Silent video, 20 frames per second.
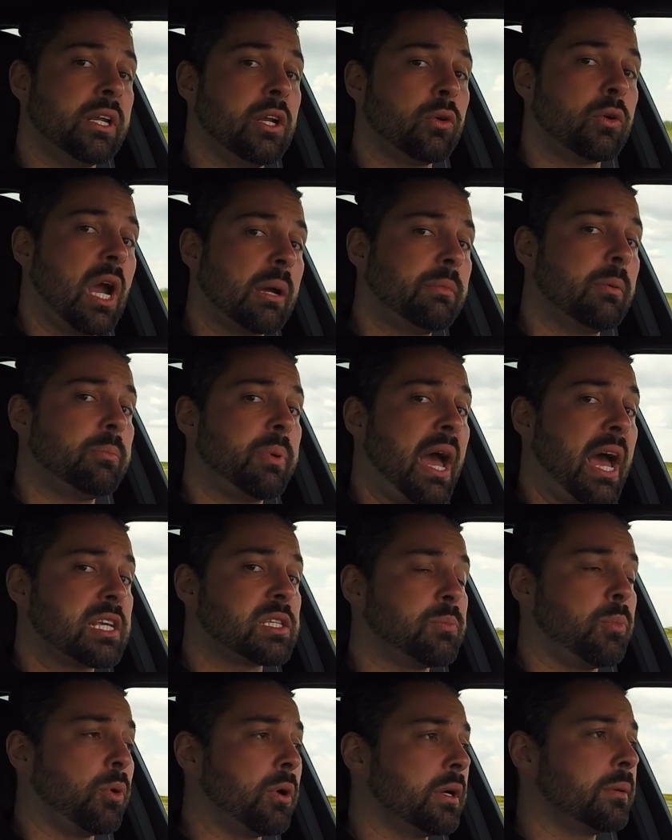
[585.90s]
can grab a
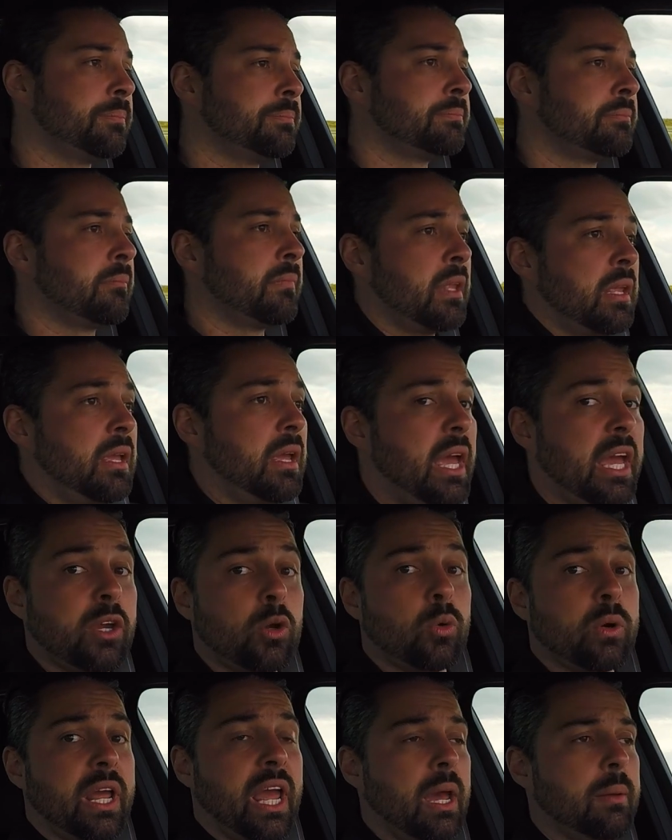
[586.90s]
passport and
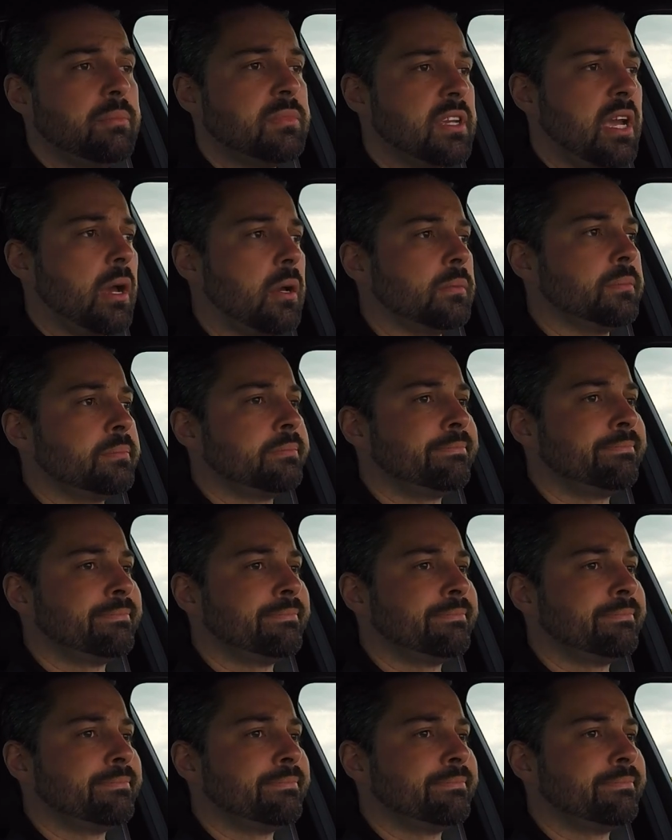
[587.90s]
go to M-Town.